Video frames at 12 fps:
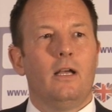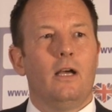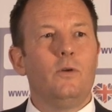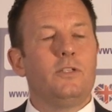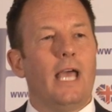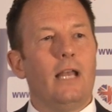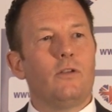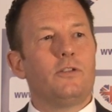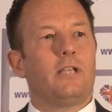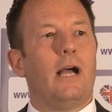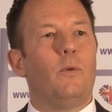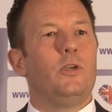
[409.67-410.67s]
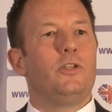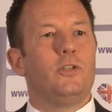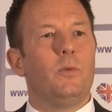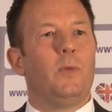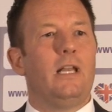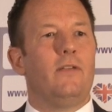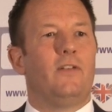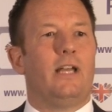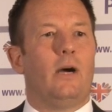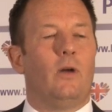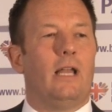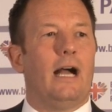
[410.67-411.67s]
who tell us how we should be living
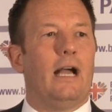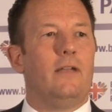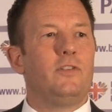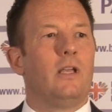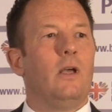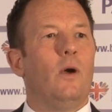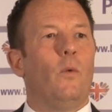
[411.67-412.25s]
our lives